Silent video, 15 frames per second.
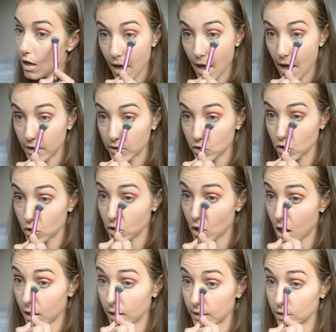and it's
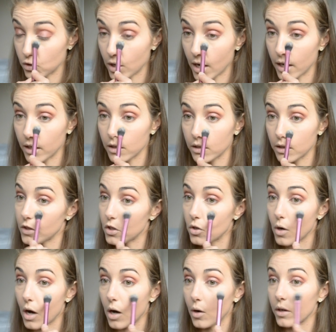not going to dry
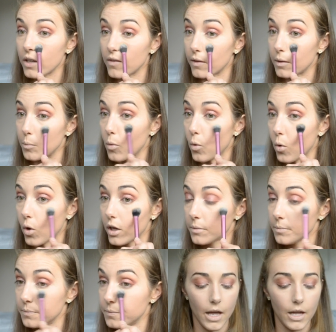you out even more.